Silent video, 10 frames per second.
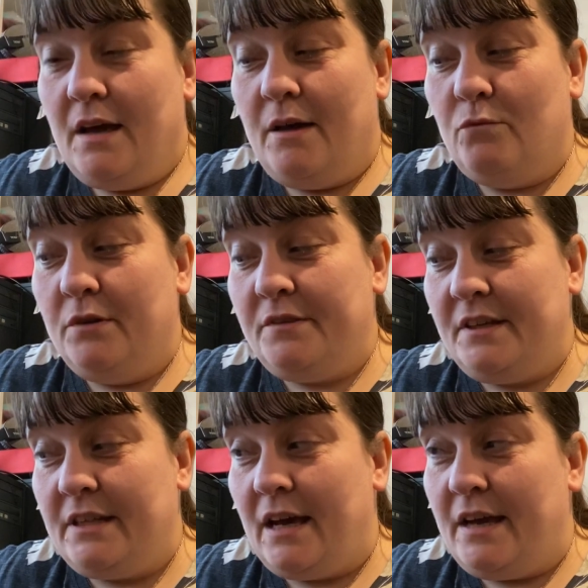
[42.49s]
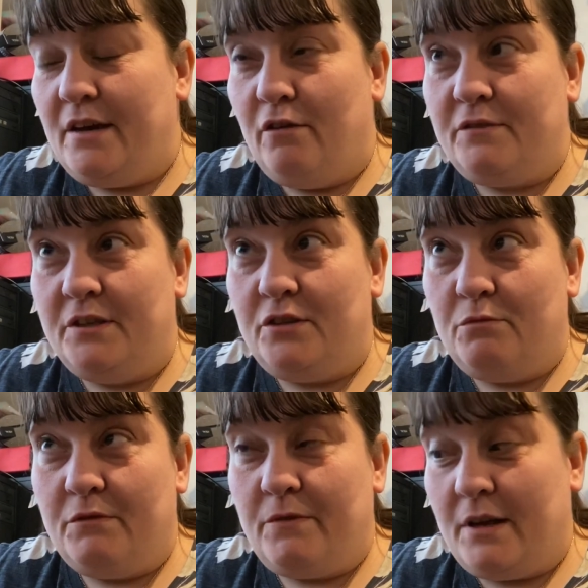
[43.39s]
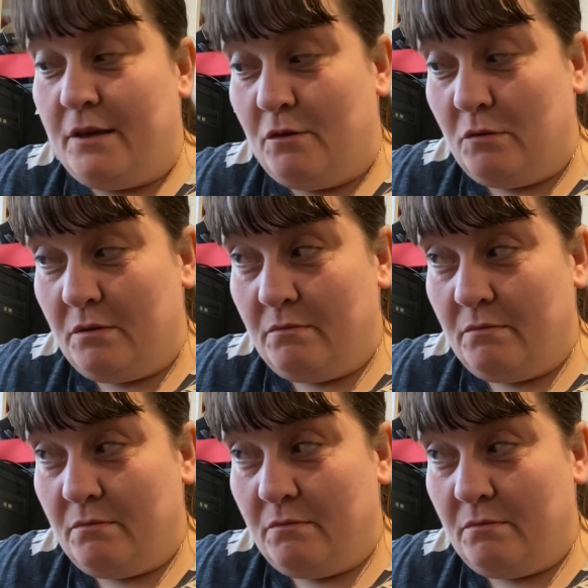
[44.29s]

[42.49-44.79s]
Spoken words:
And one thing that I often do with very young